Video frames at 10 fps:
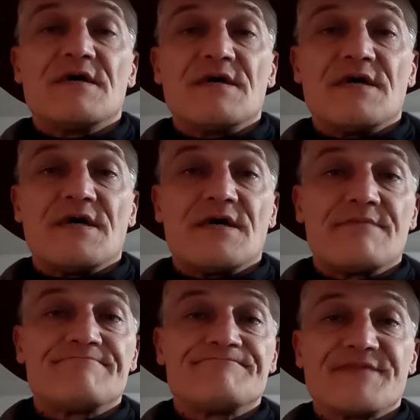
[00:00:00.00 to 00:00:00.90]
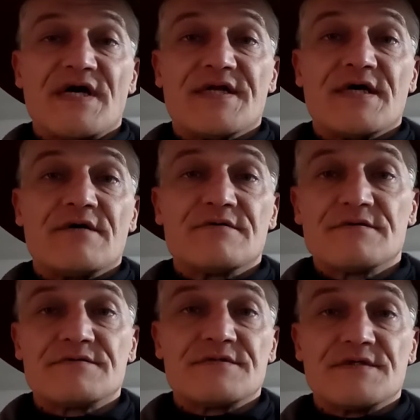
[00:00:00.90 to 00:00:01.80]
Uh, I know.
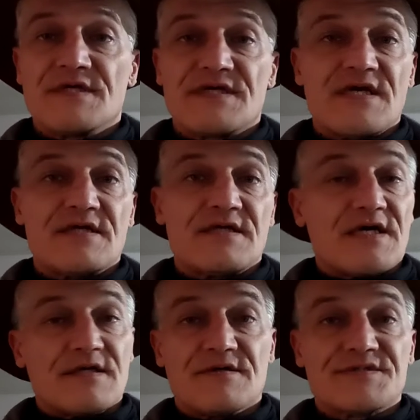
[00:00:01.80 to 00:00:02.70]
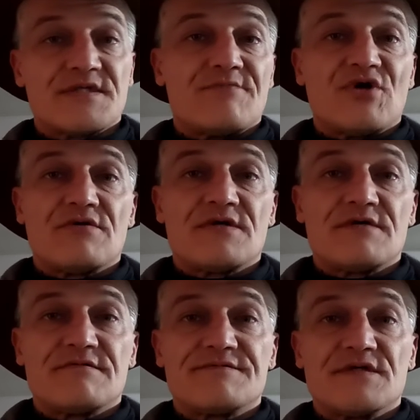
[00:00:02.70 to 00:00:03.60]
Again, I know it's an MRE
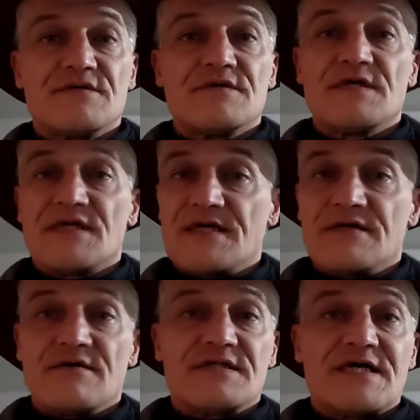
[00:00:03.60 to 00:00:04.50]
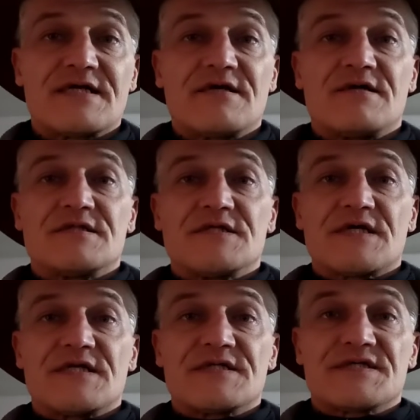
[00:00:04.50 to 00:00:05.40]
review, and I know a lot of y'all are
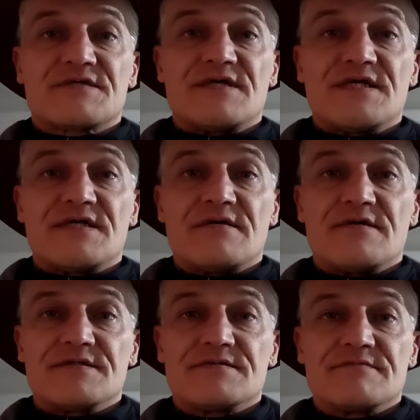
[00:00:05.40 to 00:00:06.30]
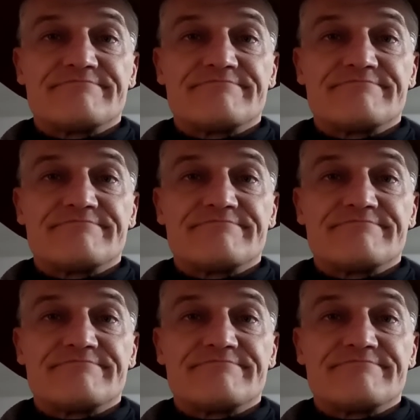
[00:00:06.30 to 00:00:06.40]
looking at the screen going,